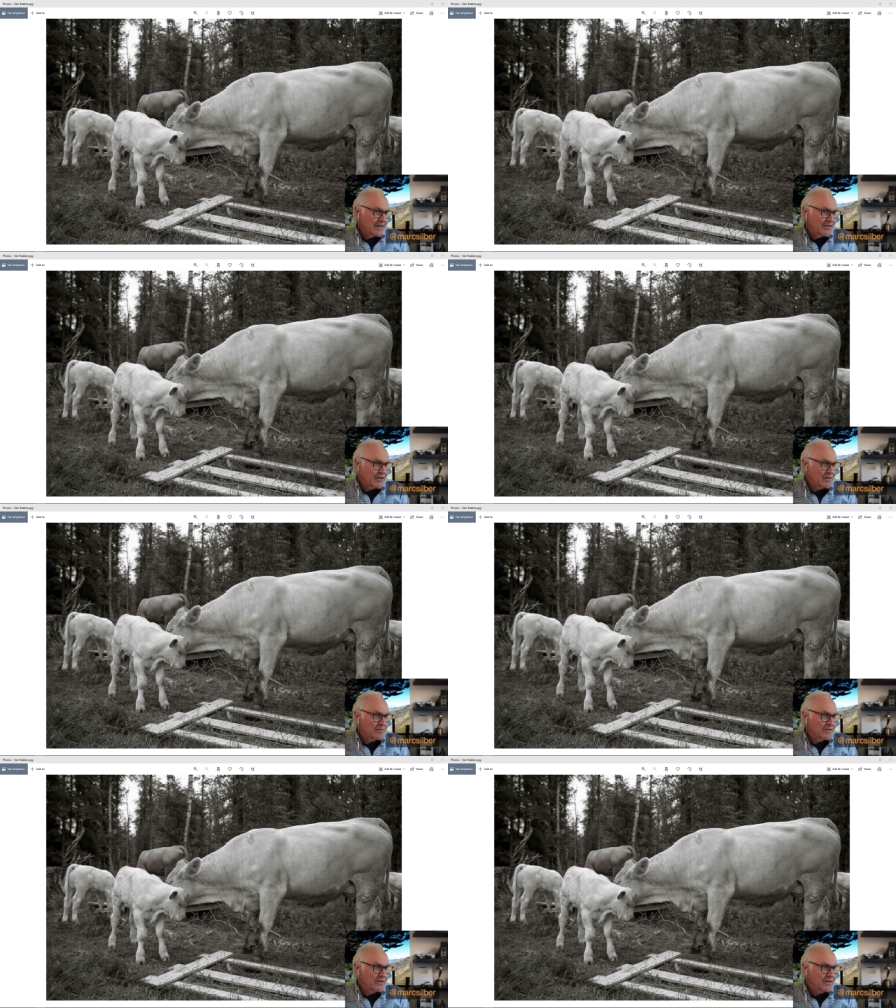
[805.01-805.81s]
you
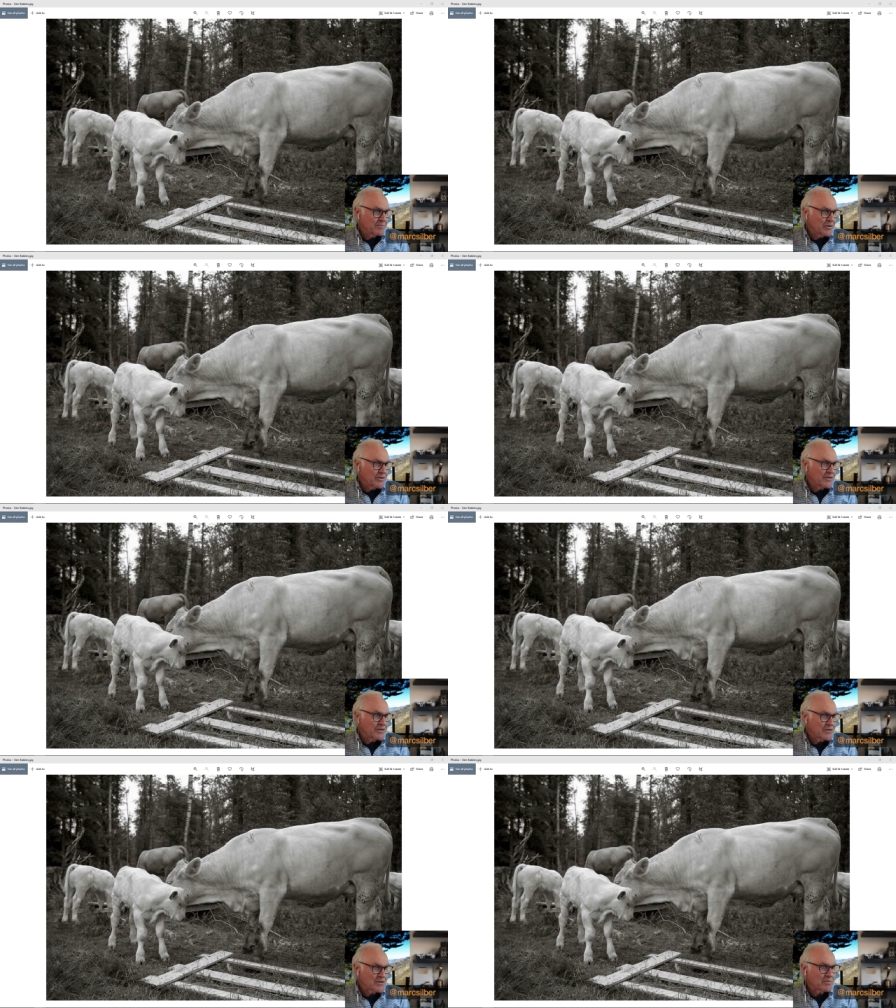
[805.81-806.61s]
can you can
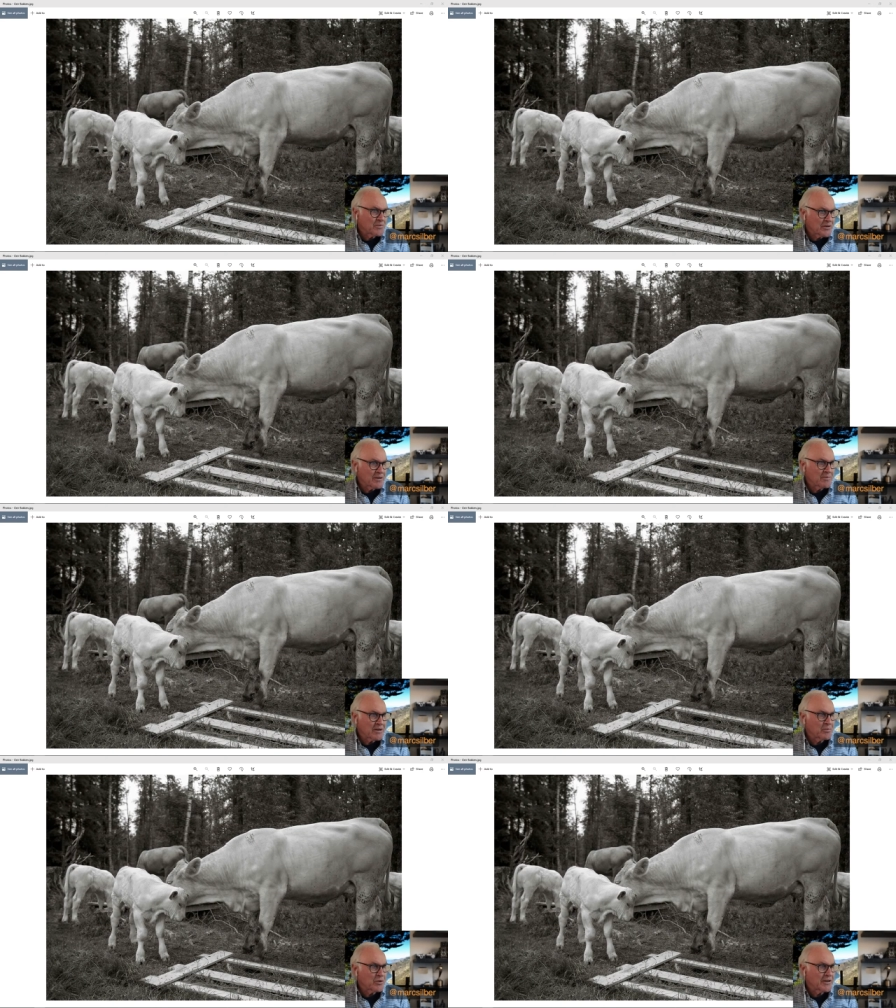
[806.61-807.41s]
produce a pretty
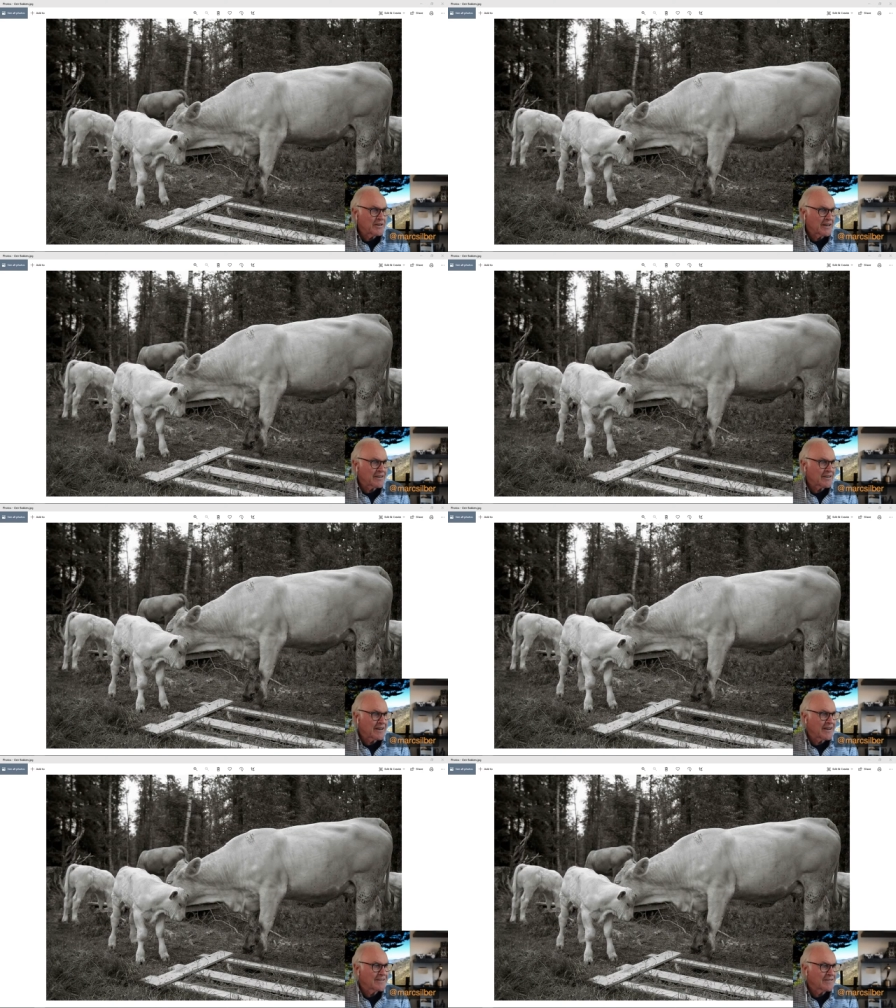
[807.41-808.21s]
big print out of
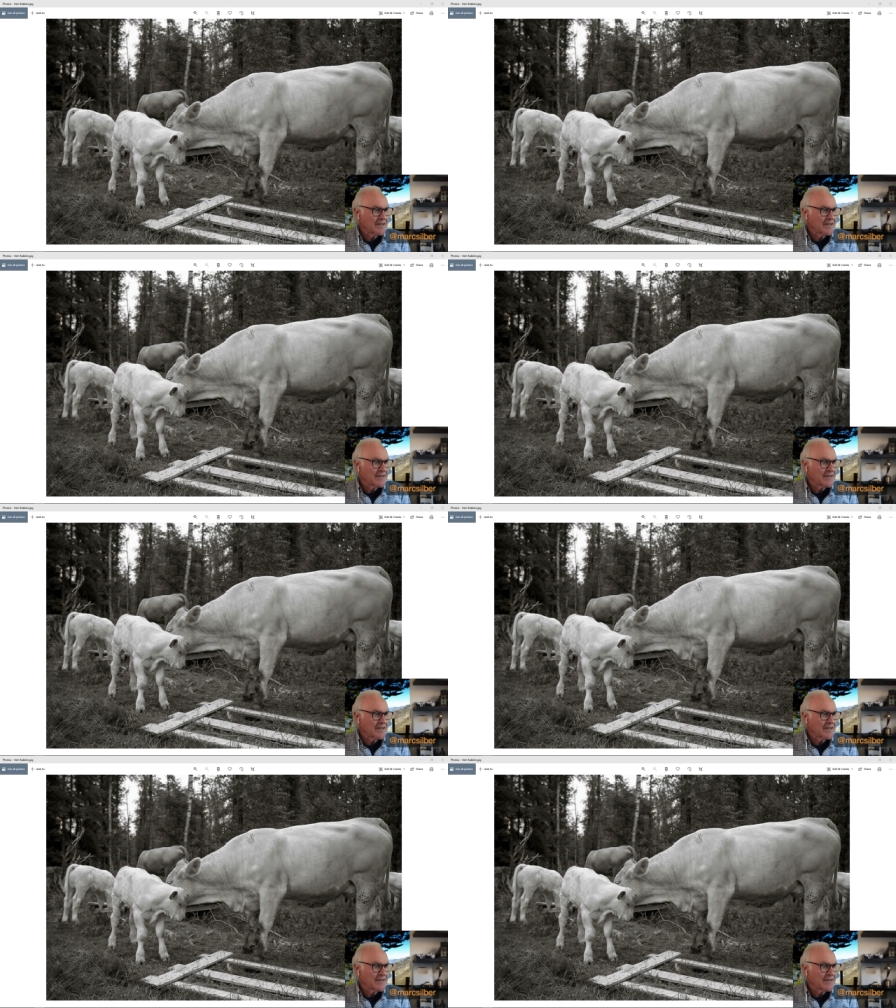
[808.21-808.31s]
that,